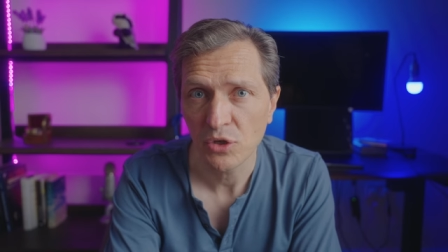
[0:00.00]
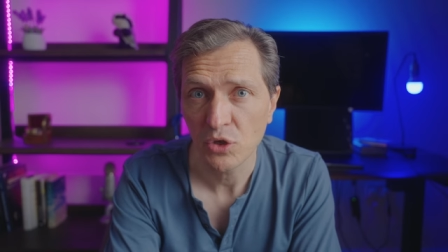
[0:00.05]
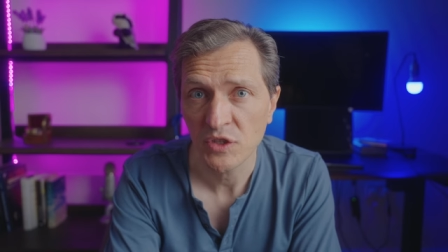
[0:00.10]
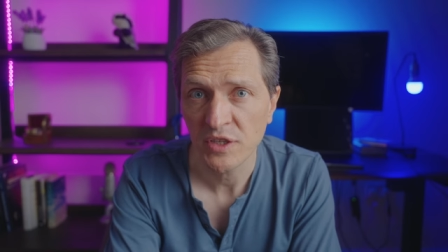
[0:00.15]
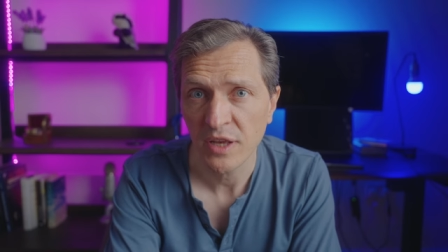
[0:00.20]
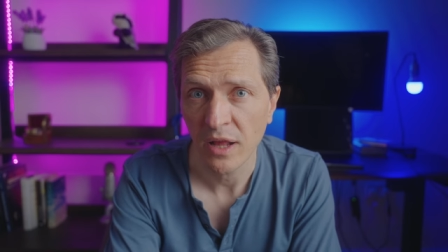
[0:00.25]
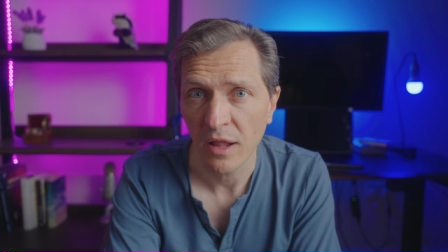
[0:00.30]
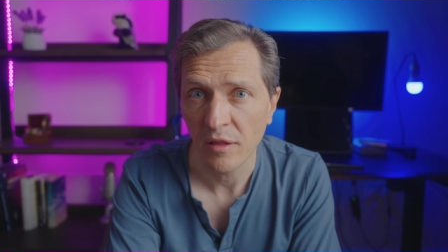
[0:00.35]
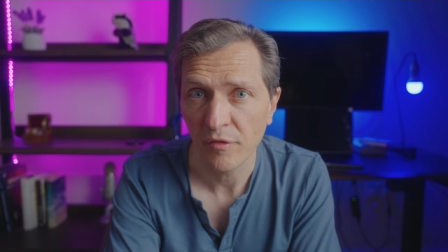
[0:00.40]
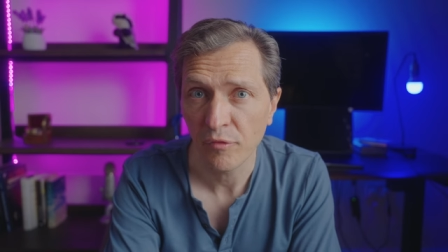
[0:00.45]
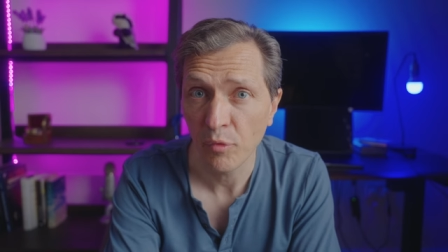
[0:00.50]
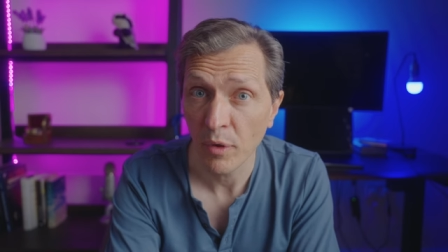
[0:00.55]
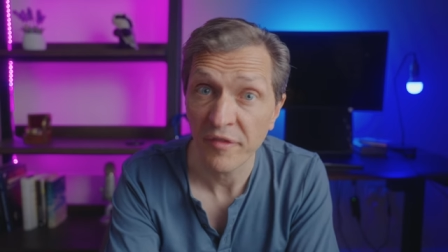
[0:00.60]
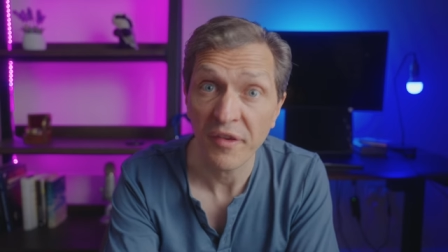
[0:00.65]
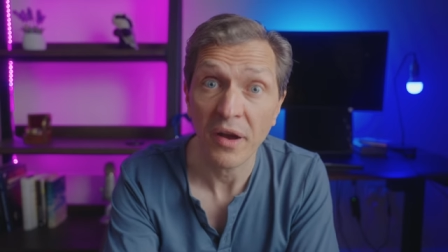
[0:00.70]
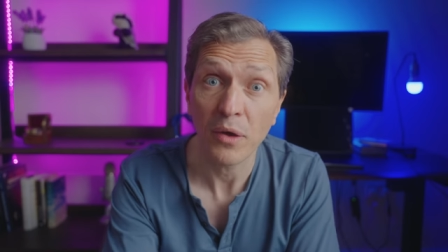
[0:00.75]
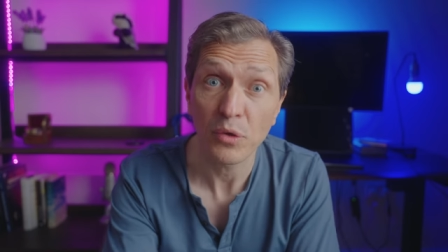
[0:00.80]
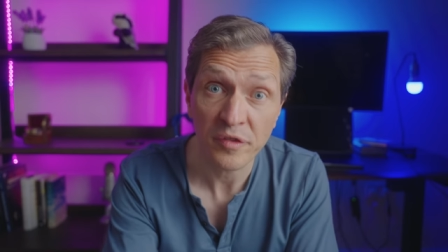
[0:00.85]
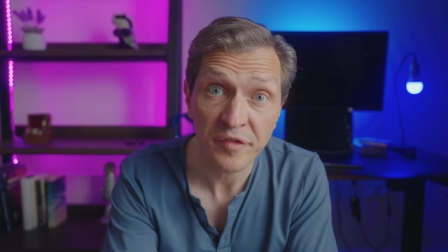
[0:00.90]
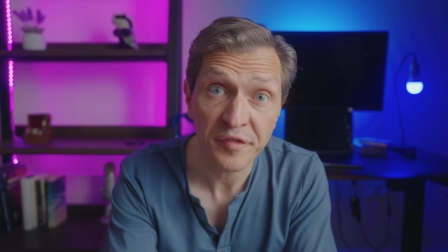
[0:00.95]
yourself
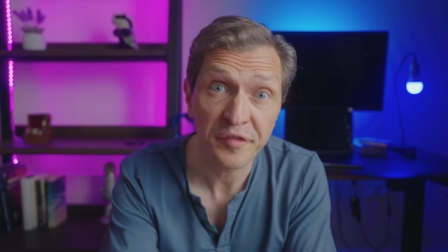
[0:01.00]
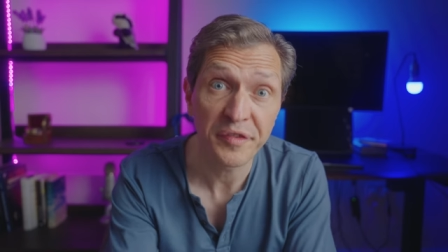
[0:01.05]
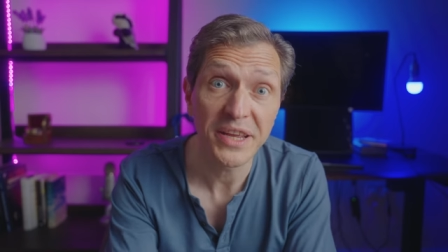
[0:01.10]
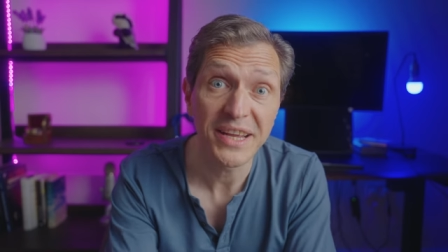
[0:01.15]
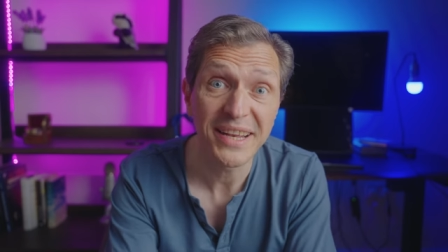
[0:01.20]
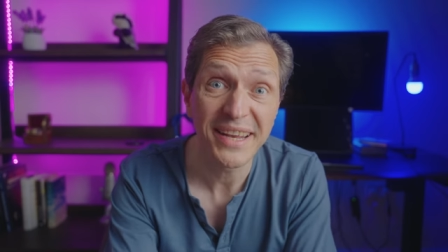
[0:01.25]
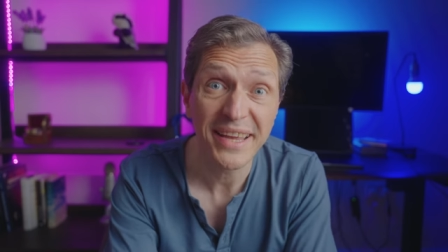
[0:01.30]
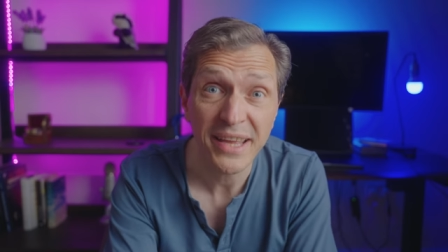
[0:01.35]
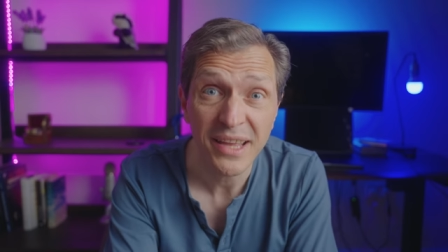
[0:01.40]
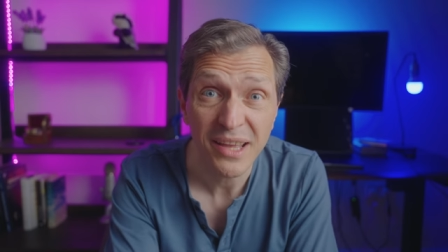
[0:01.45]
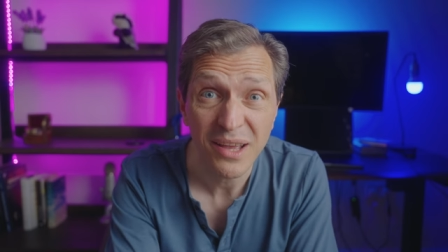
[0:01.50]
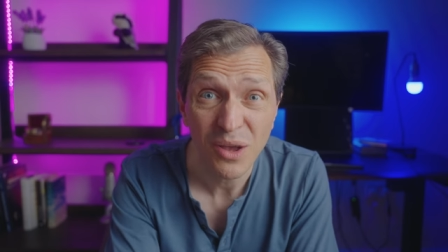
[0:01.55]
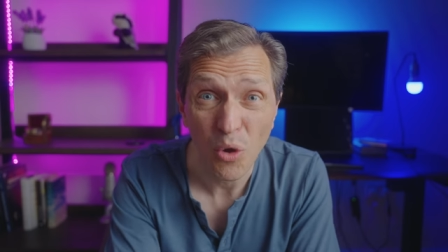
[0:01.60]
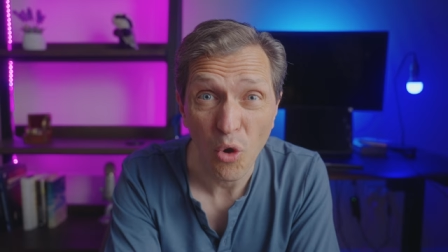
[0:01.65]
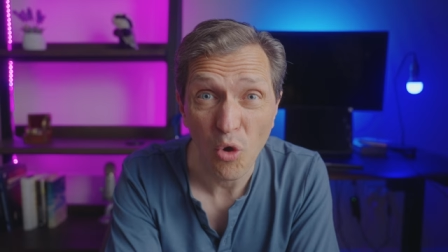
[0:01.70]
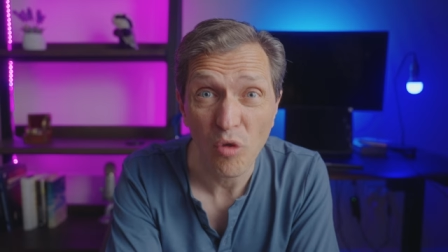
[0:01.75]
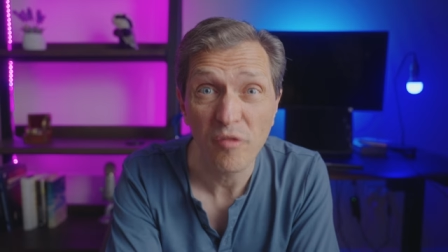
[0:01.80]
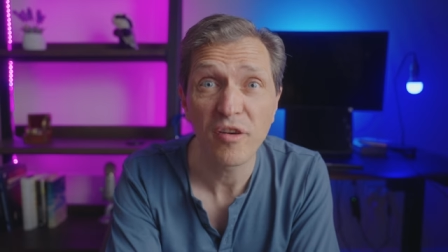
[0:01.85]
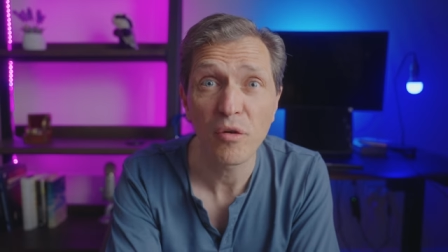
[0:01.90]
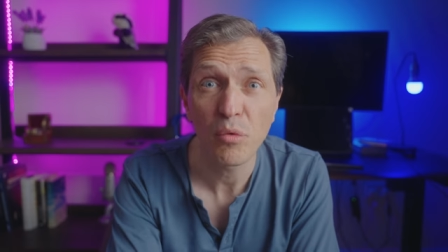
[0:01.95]
without feeling
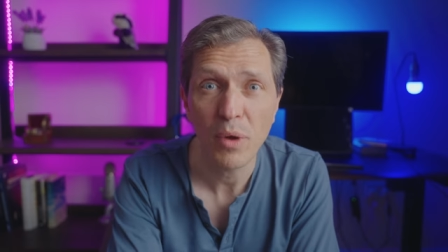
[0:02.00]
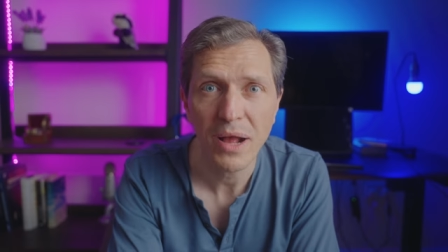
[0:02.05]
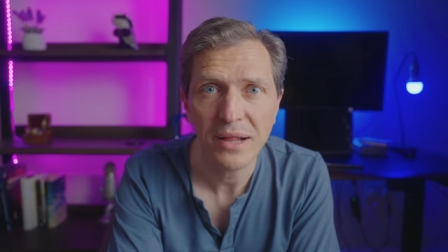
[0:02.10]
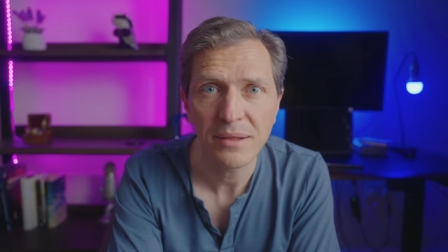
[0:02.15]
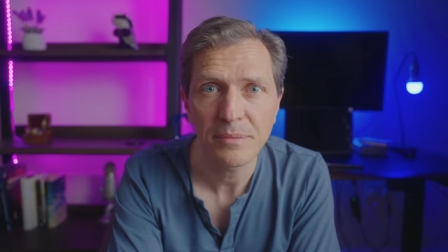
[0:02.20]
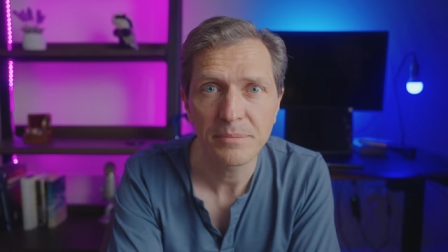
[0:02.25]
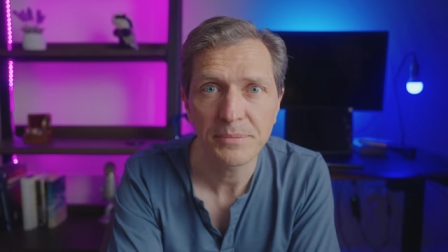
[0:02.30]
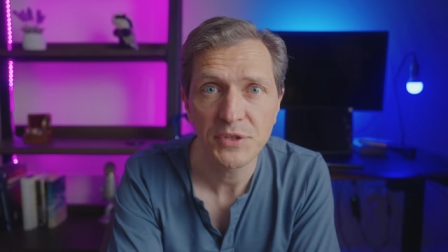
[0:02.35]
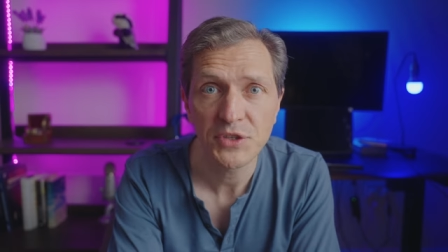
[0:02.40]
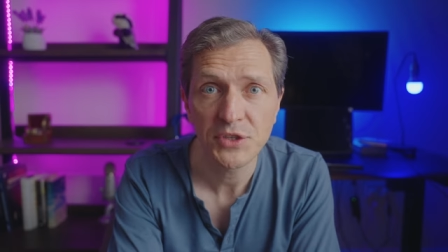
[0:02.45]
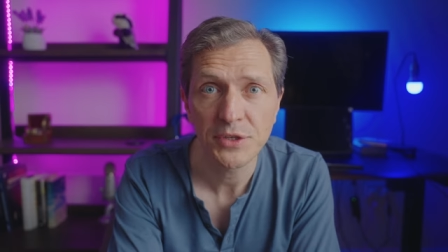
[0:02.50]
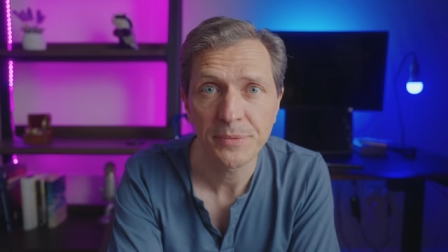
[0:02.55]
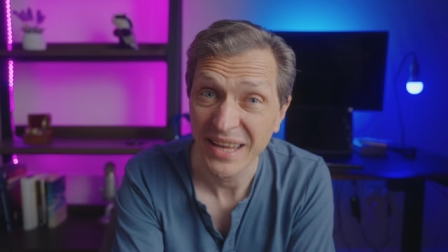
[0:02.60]
overwhelmed?